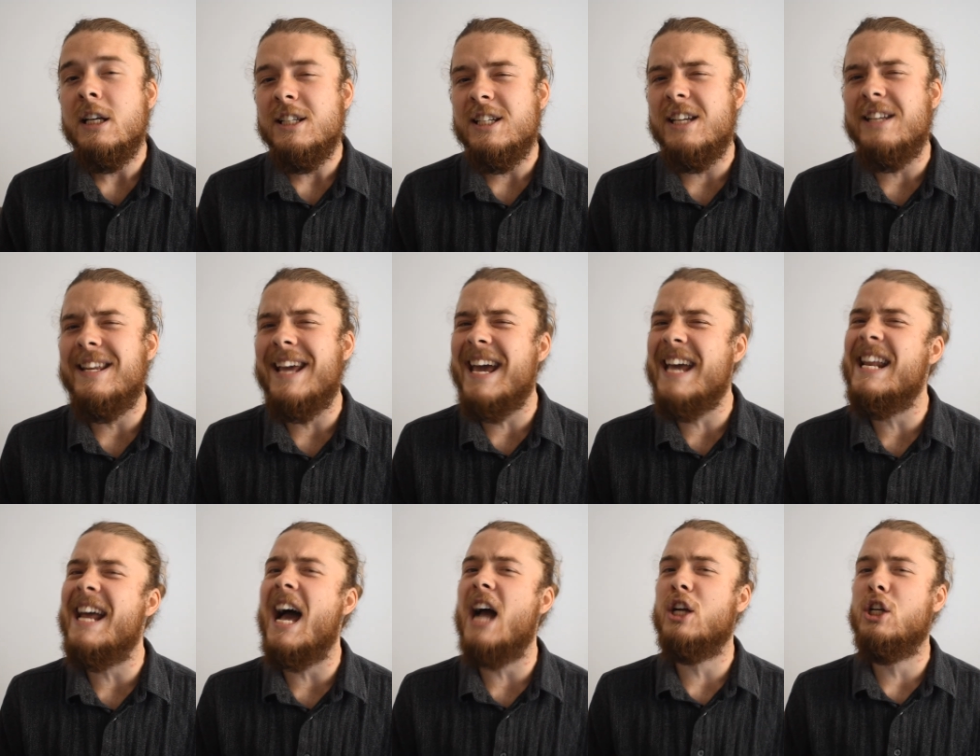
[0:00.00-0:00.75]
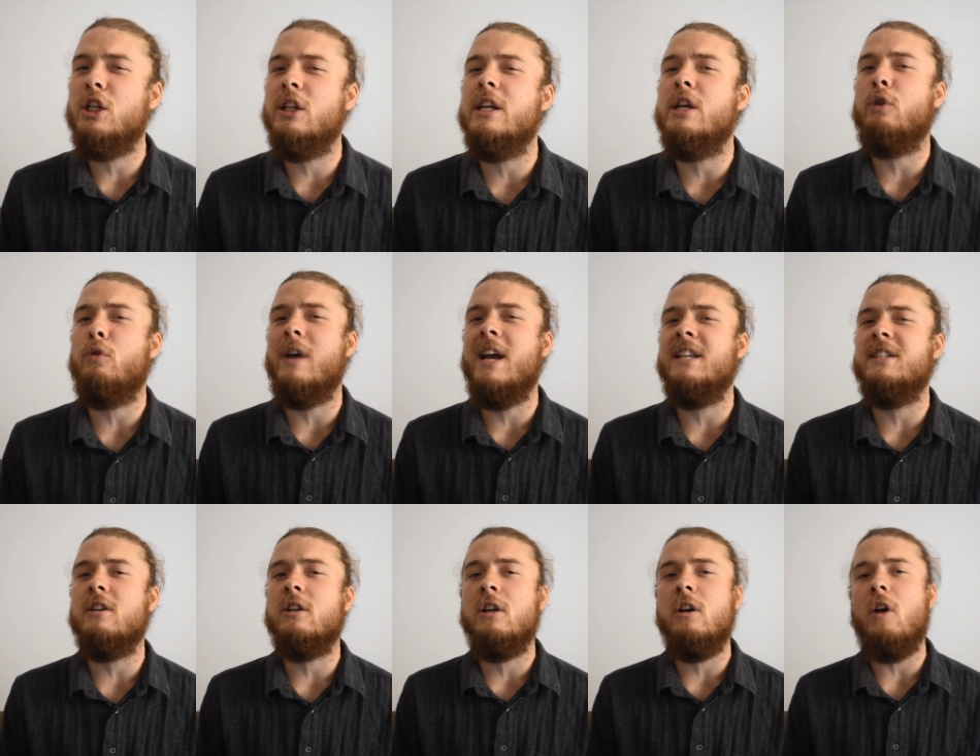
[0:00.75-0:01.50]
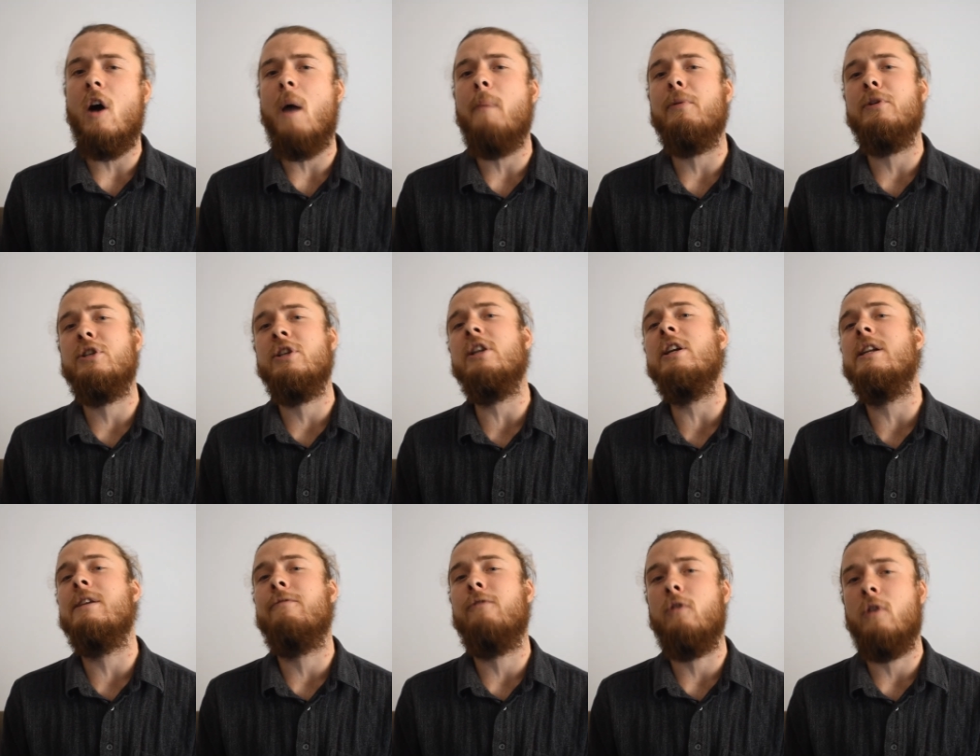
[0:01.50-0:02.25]
Today, it actually creates a good
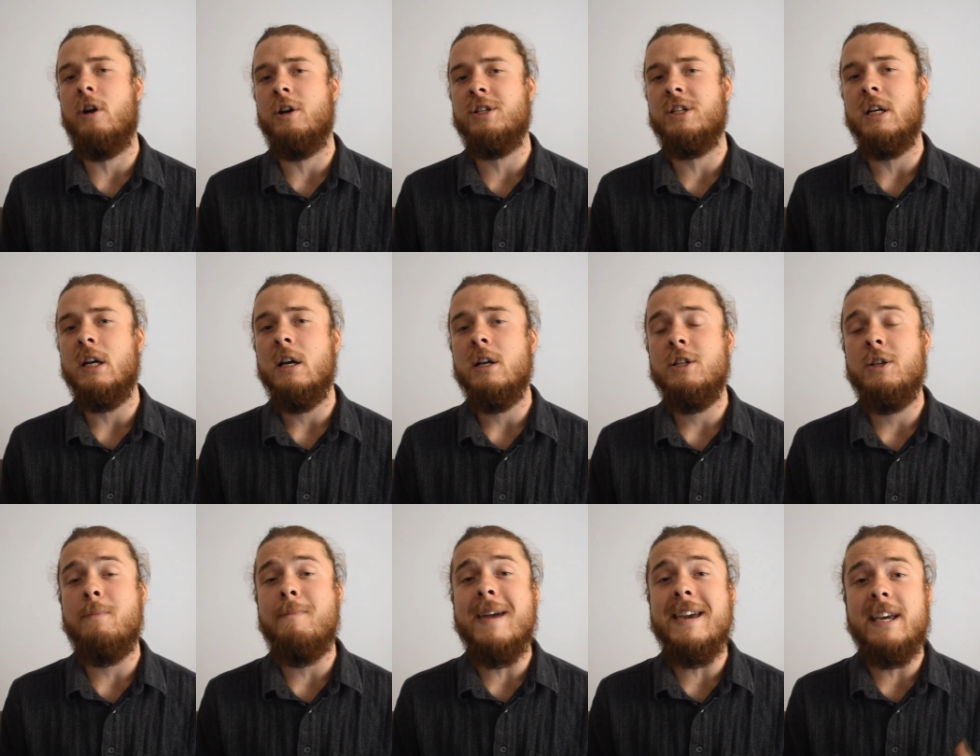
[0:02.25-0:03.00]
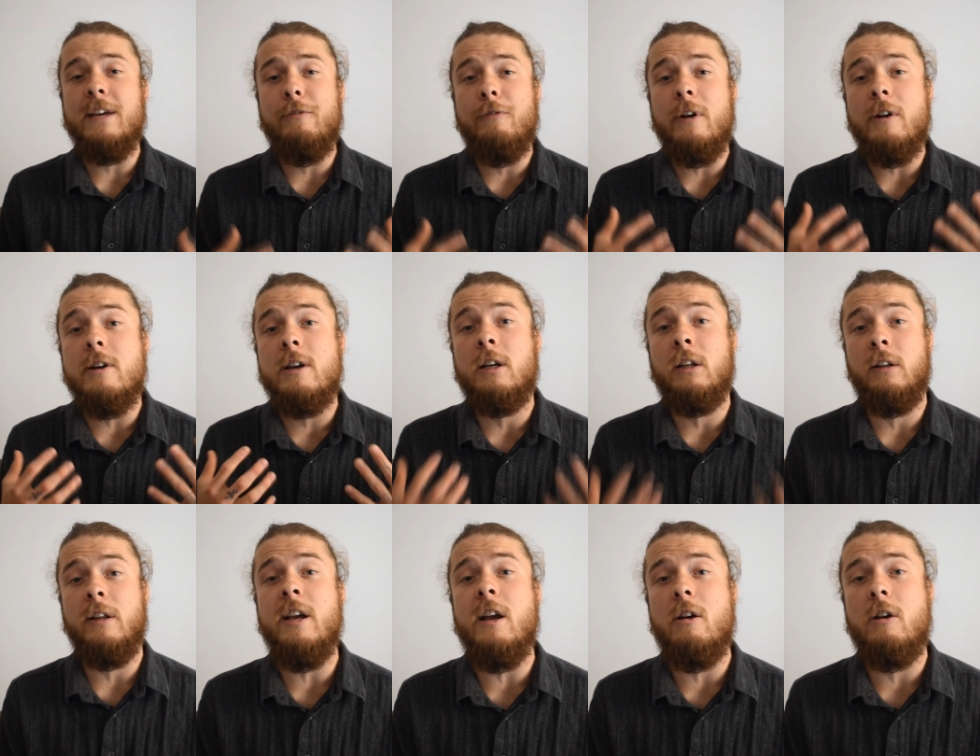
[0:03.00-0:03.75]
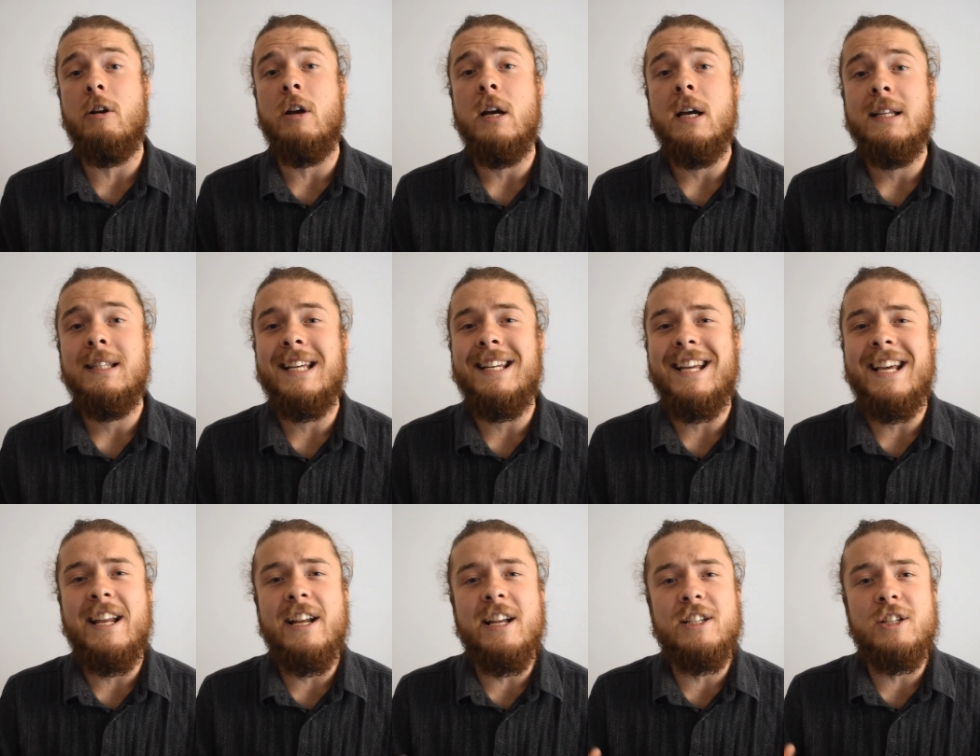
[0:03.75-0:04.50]
opportunity for us to make it very clear
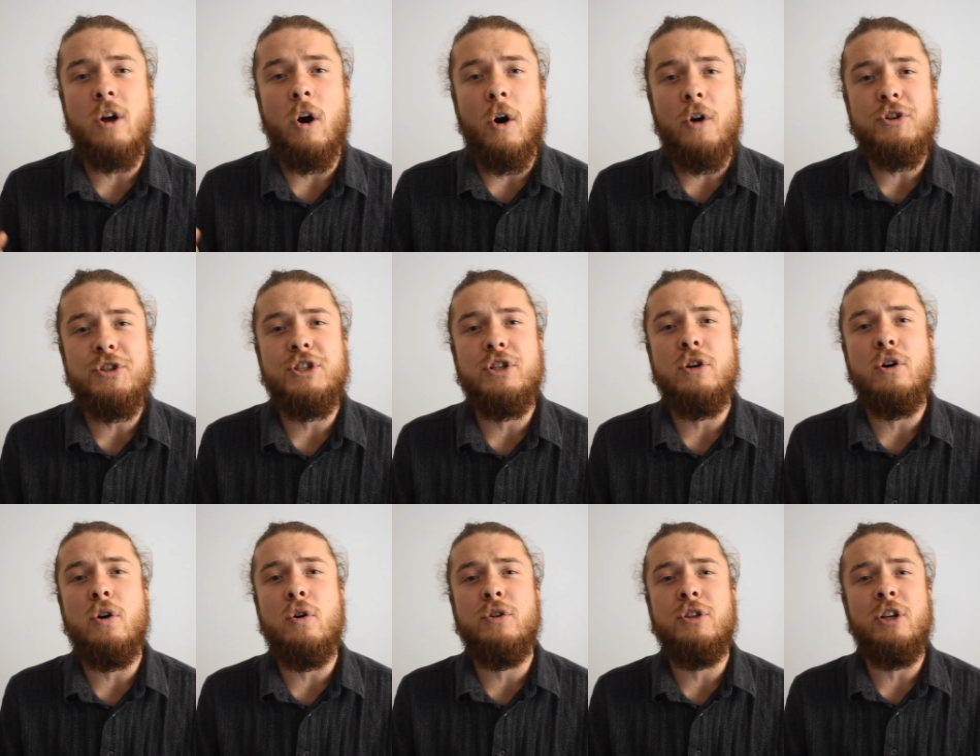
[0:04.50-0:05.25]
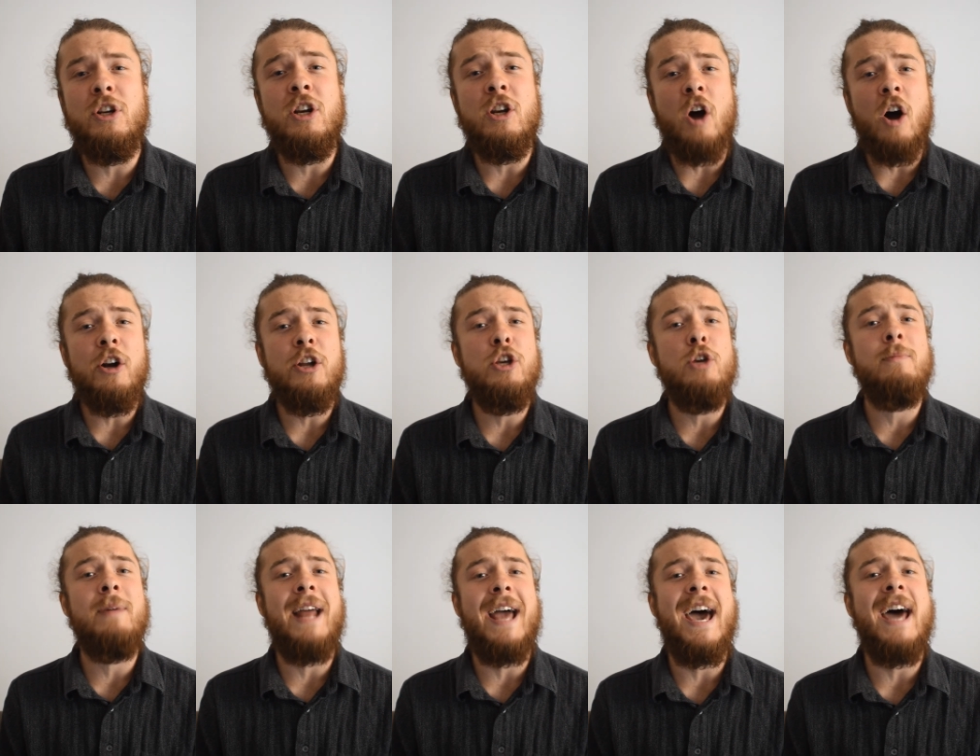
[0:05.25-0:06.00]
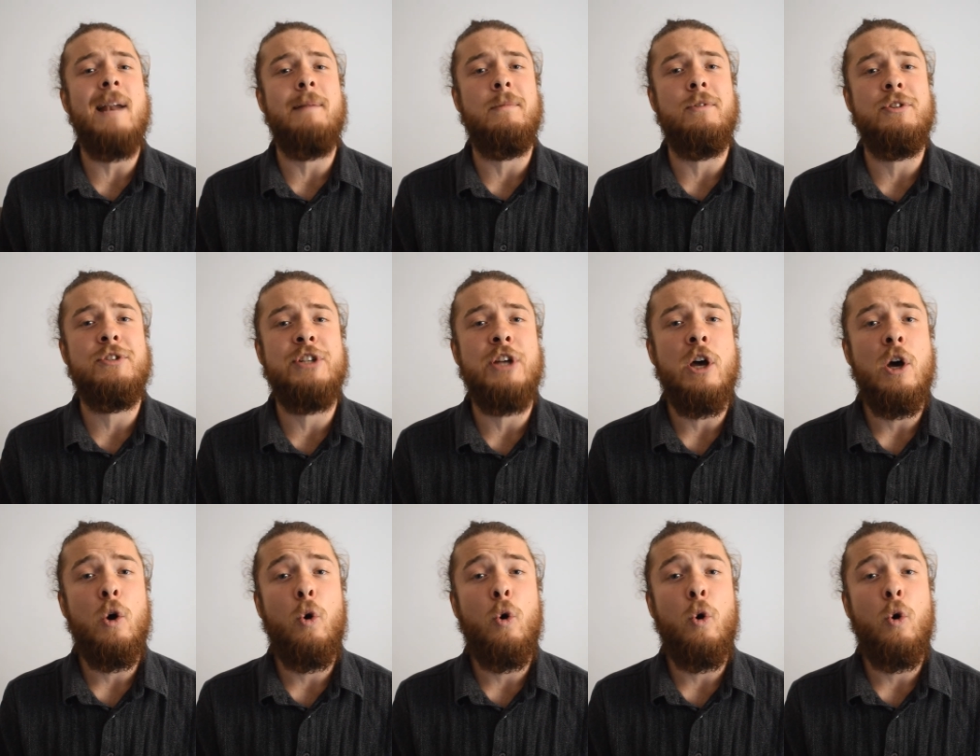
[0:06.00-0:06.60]
that it is also the non-human animals